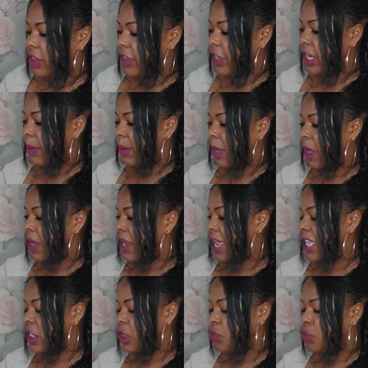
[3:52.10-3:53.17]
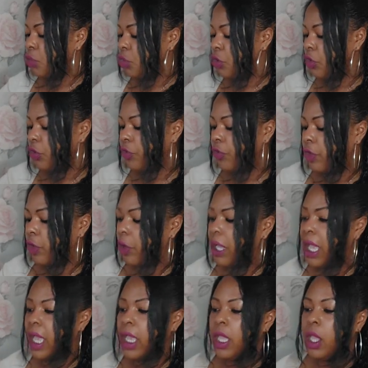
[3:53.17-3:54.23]
are thinking about our next move
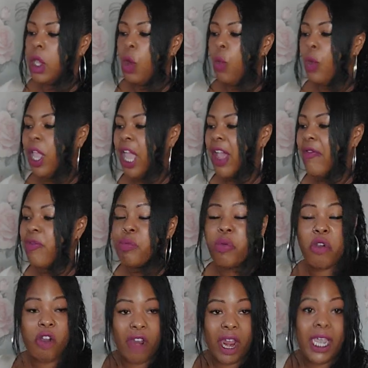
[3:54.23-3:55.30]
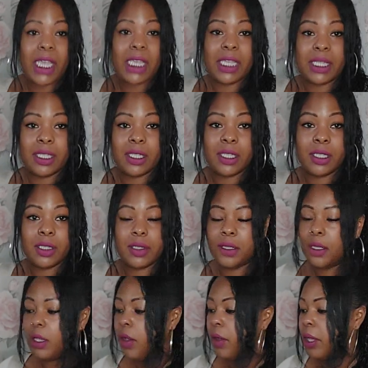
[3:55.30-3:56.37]
okay we have pride
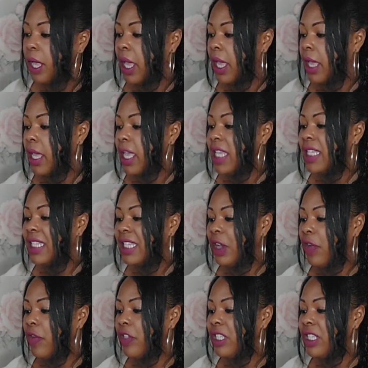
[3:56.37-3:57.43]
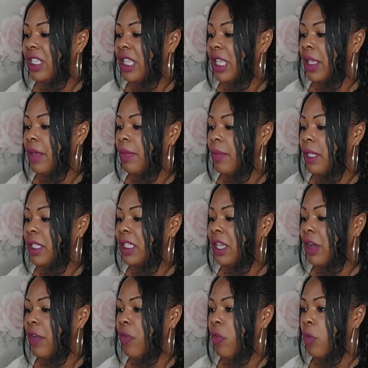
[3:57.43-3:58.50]
okay self-esteem
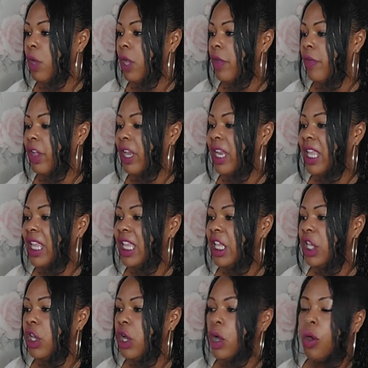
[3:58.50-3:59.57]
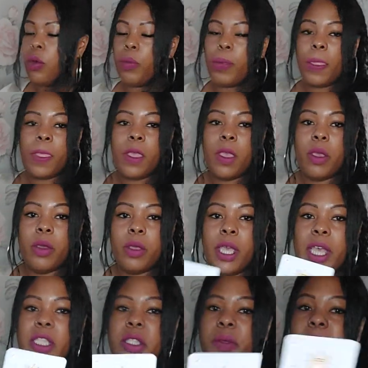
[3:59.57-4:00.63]
self-worth and ego
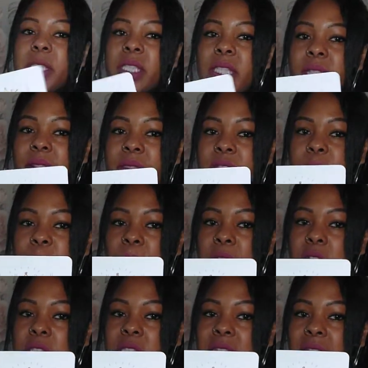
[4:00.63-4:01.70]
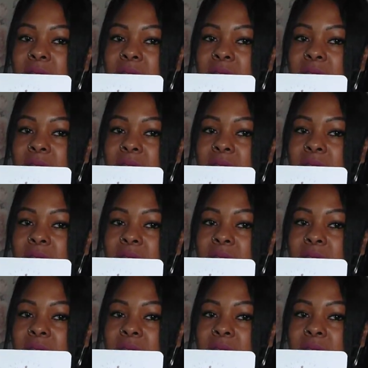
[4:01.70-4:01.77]
okay so it's this, this person